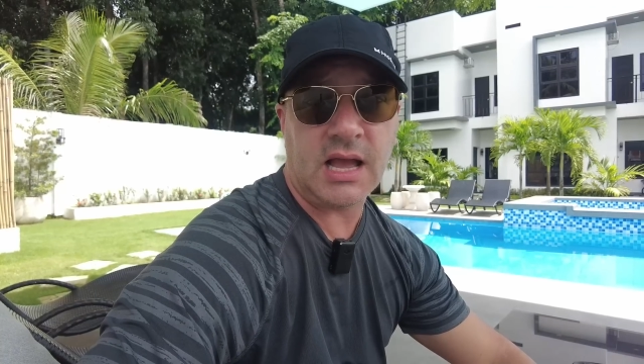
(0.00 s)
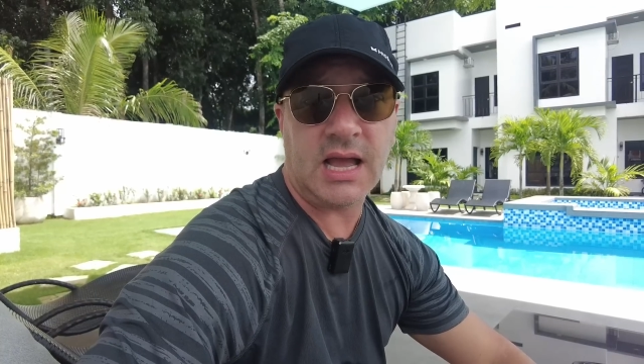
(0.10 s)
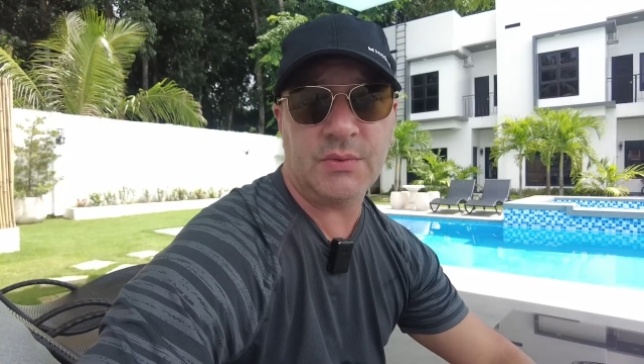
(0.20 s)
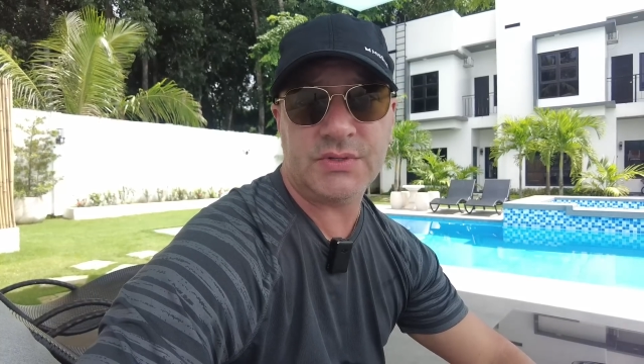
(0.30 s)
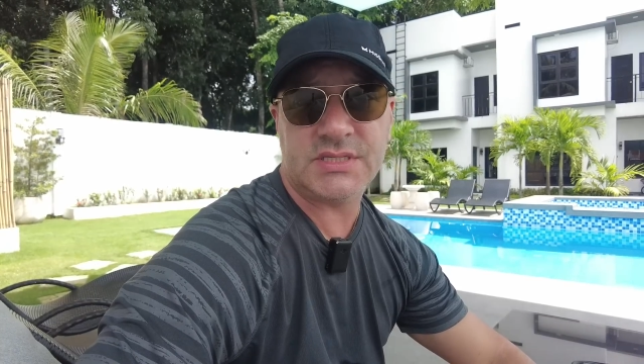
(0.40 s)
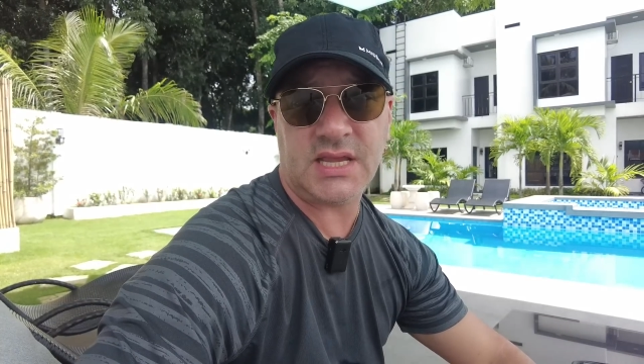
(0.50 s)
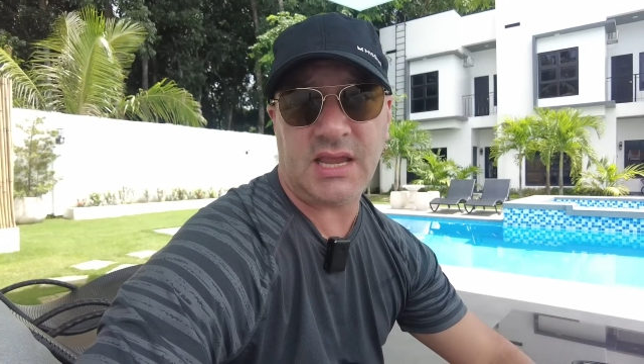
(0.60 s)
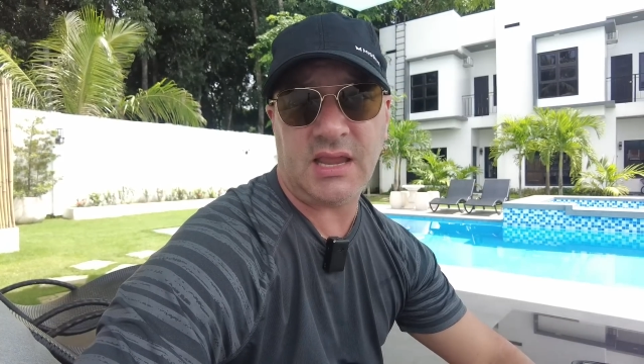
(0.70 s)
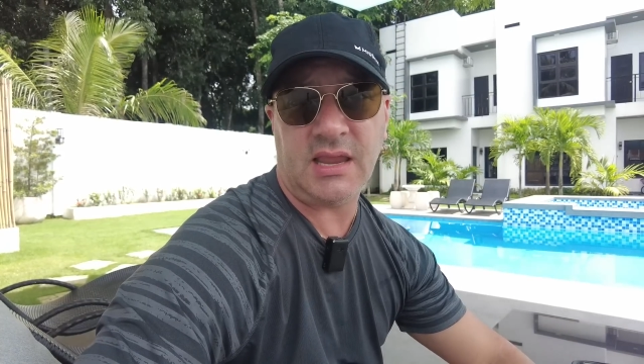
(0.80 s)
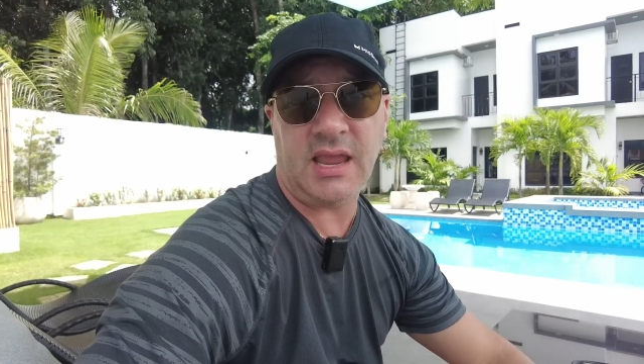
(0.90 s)
I would
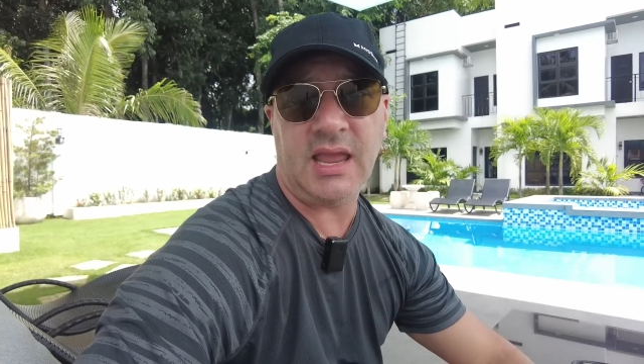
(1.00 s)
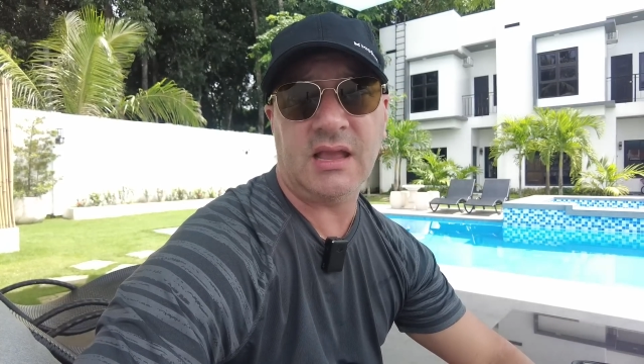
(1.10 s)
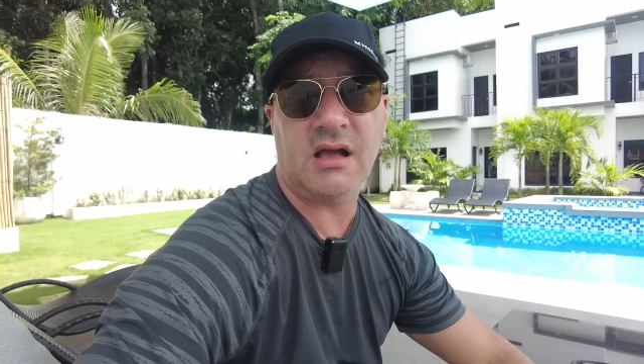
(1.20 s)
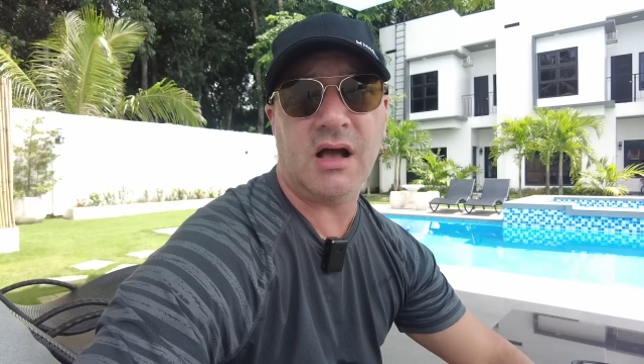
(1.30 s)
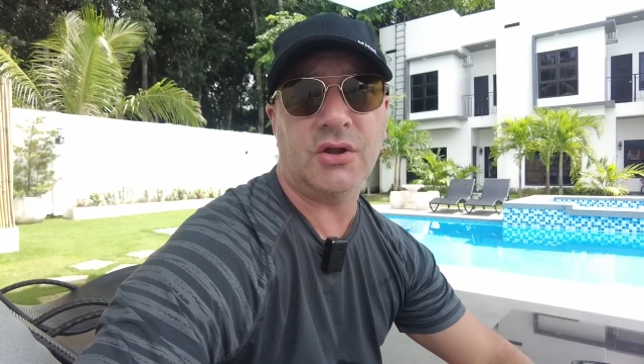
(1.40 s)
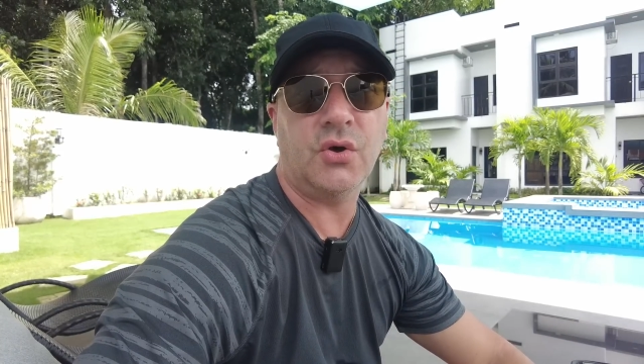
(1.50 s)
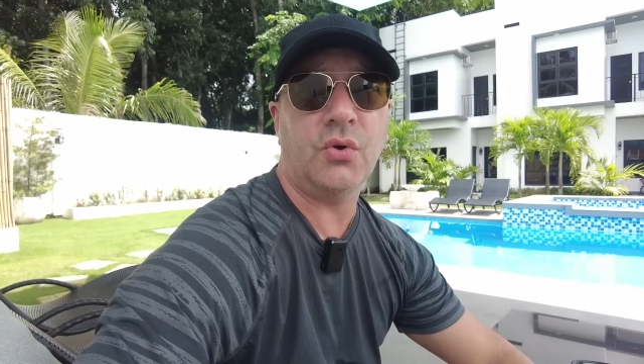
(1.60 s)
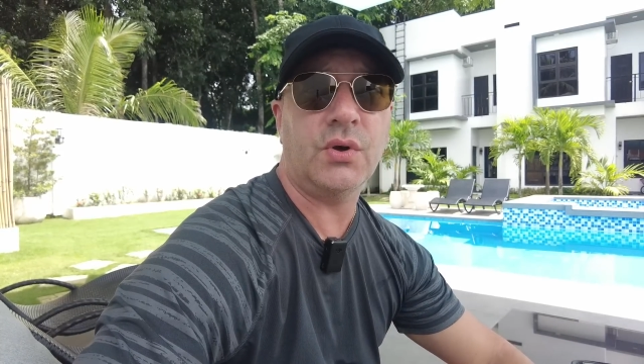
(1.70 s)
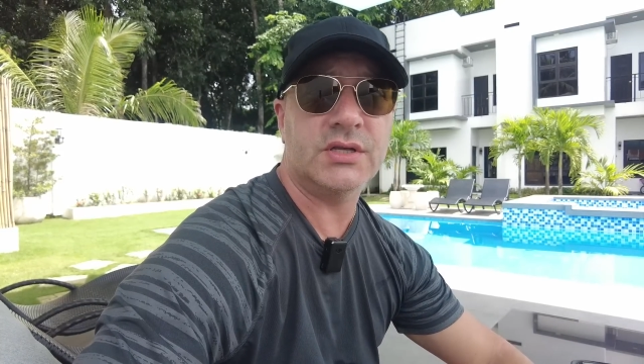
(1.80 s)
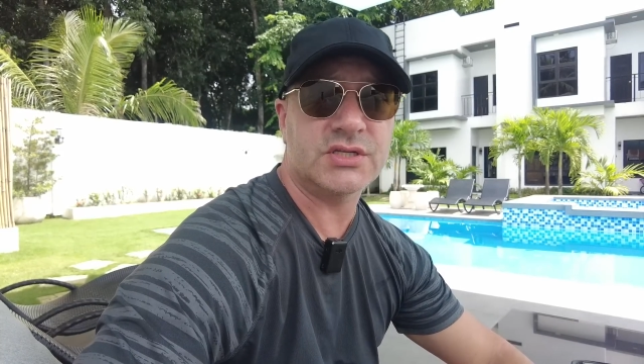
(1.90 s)
say a
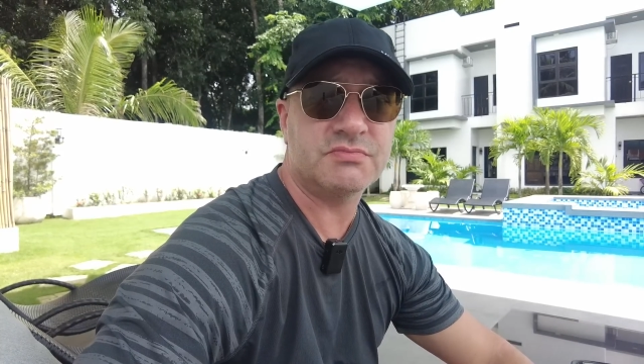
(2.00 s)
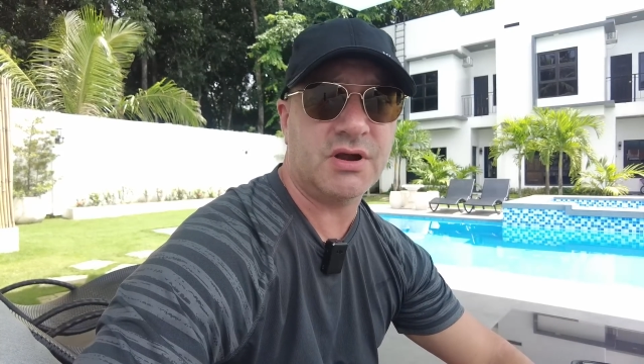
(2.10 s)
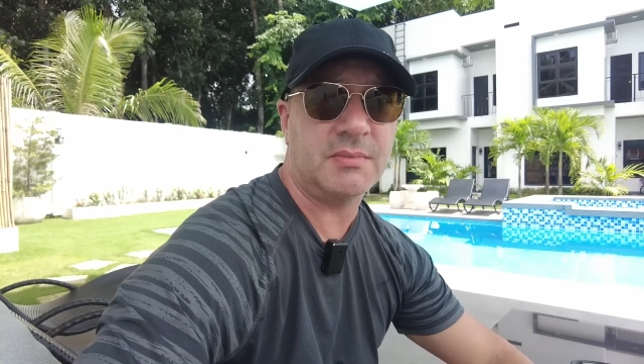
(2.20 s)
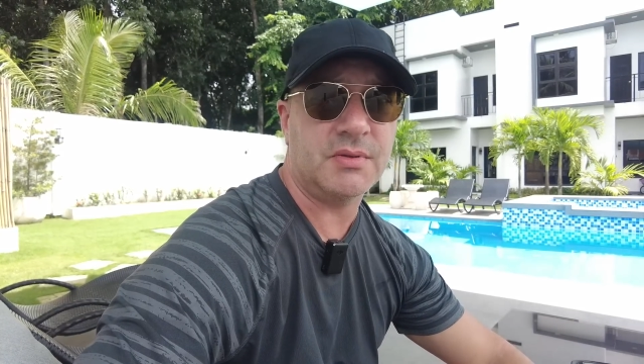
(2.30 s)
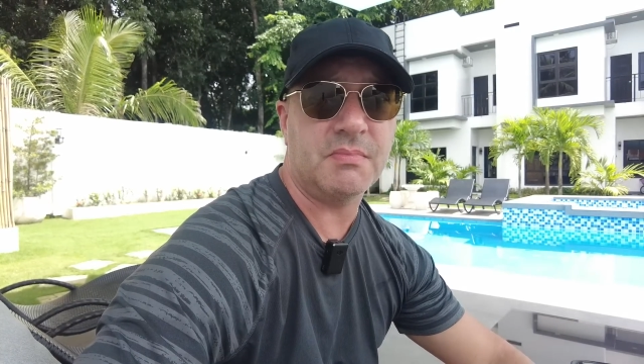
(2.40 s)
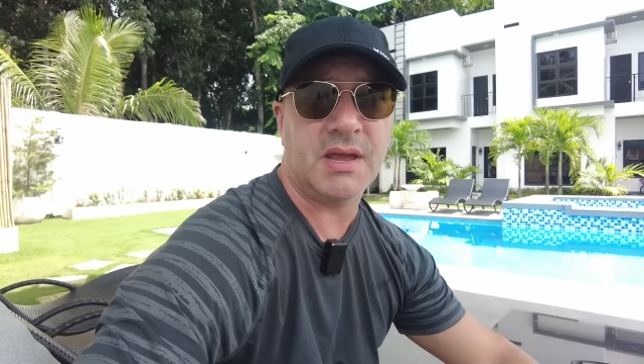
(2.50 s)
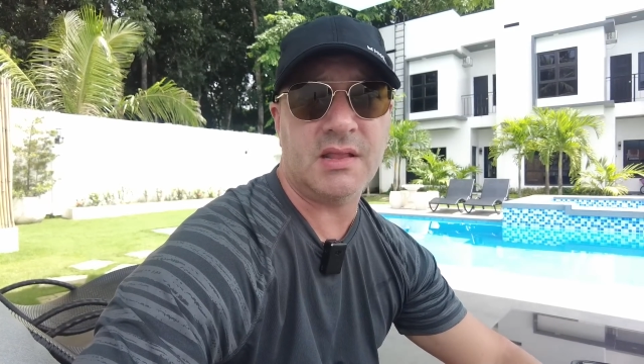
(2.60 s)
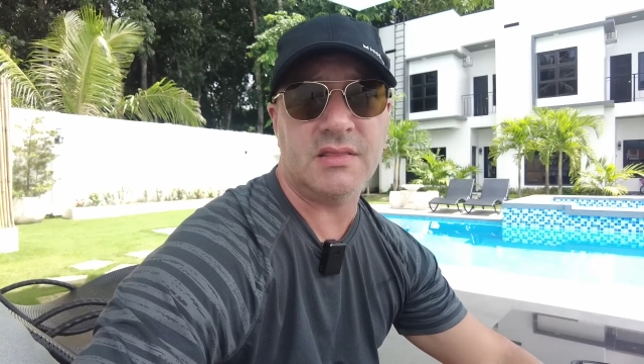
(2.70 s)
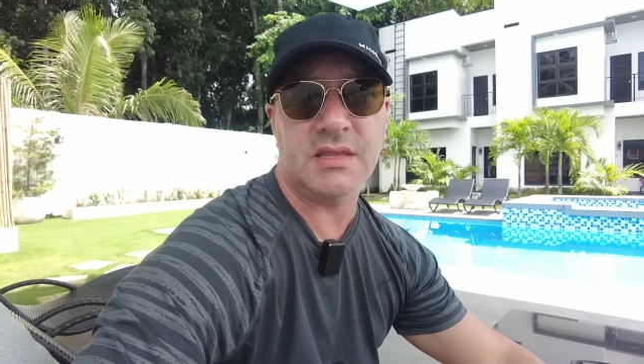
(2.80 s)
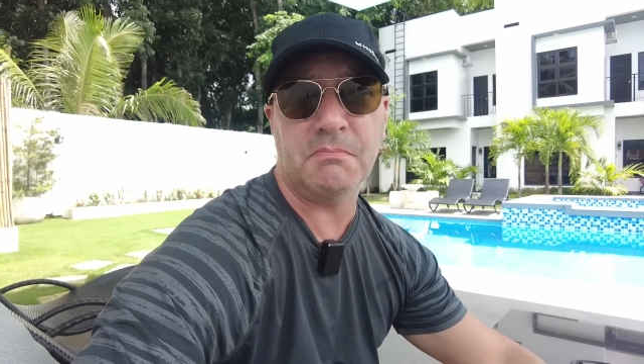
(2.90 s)
condo has probably
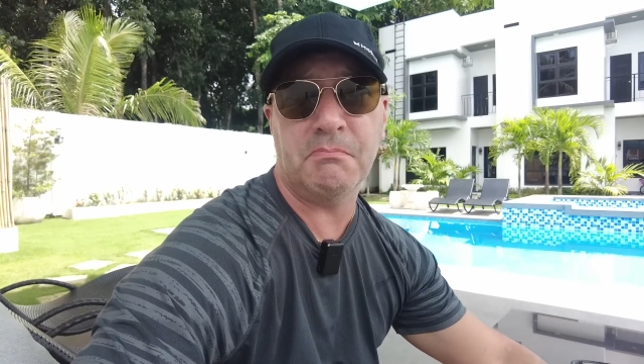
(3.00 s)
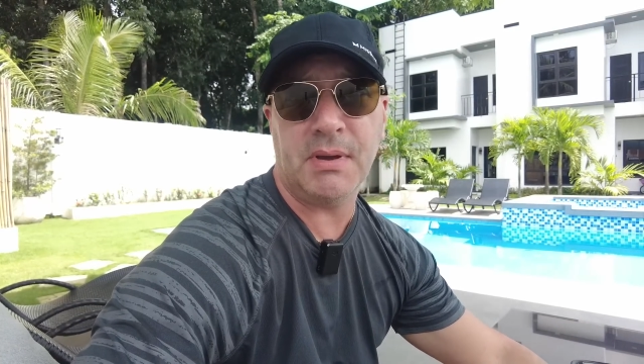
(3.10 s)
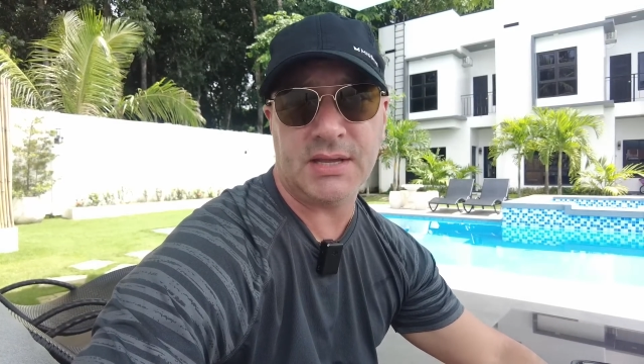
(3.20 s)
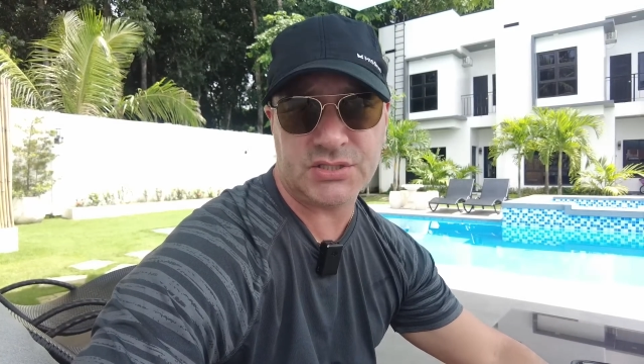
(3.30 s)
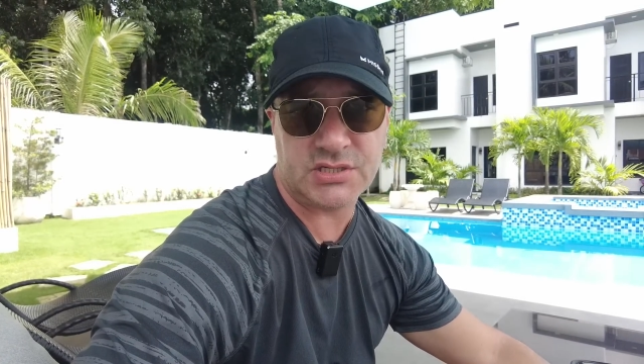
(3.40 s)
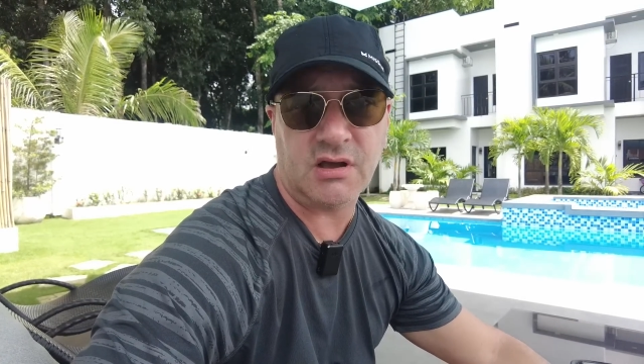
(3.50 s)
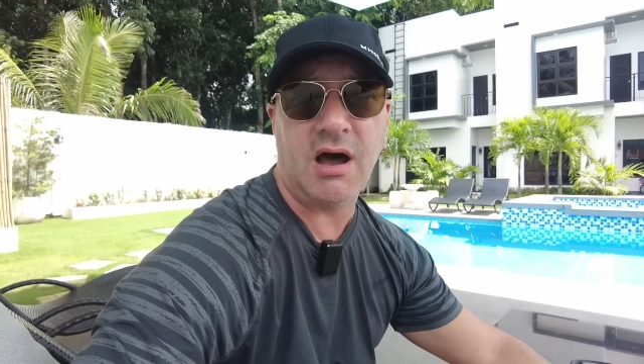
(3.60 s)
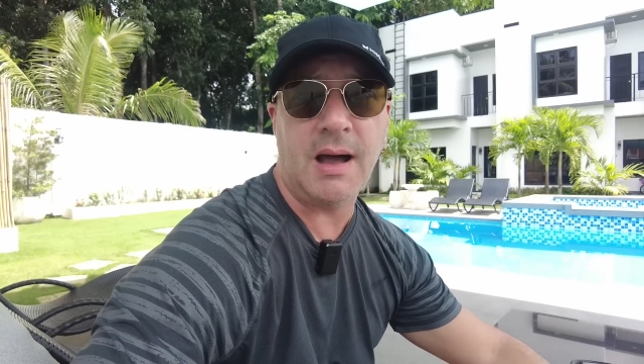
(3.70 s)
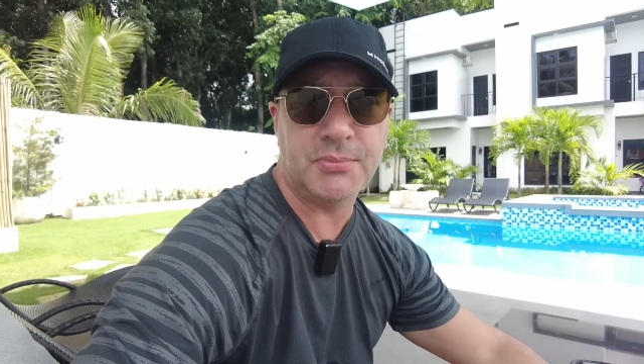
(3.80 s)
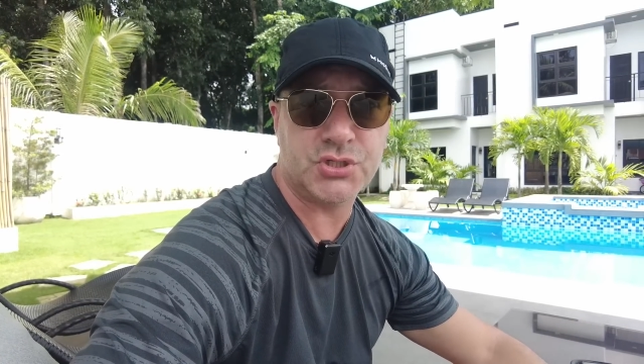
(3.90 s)
been the best
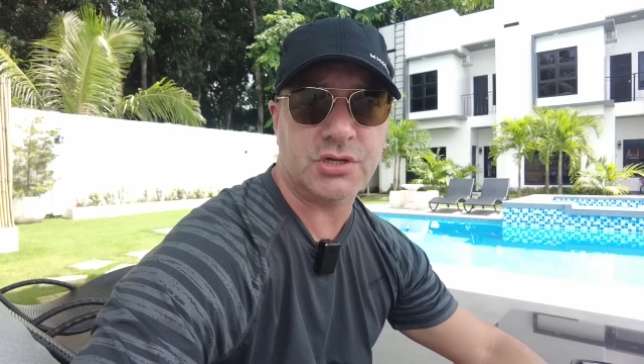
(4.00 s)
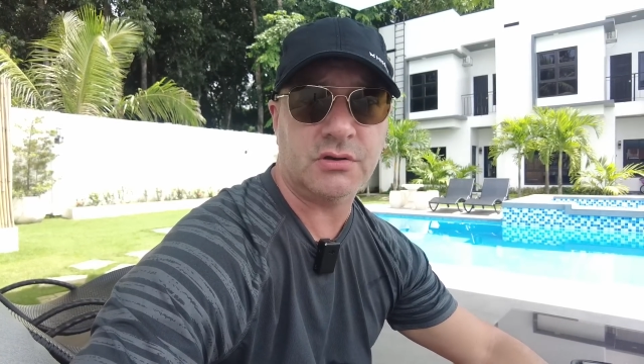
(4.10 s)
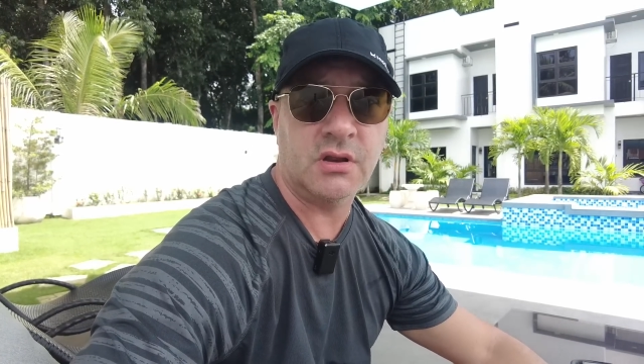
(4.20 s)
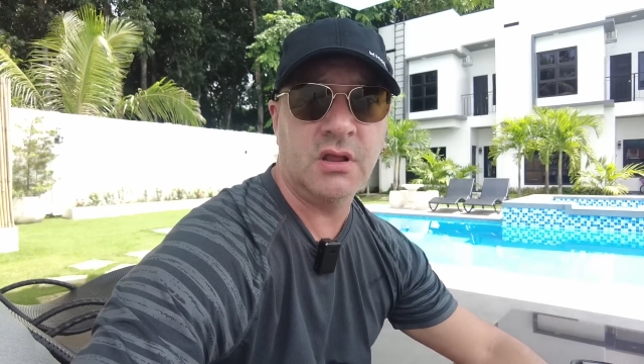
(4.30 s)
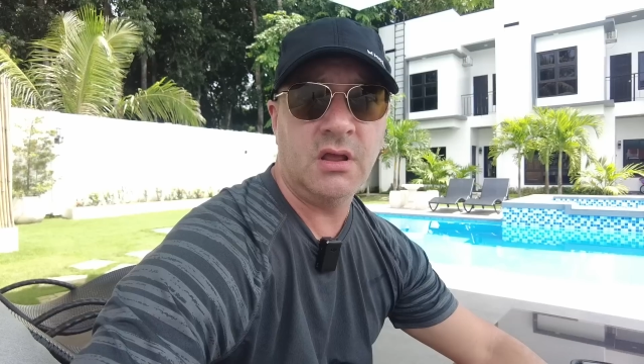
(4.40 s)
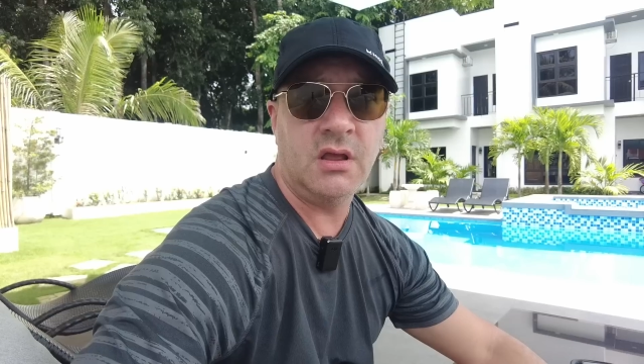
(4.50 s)
option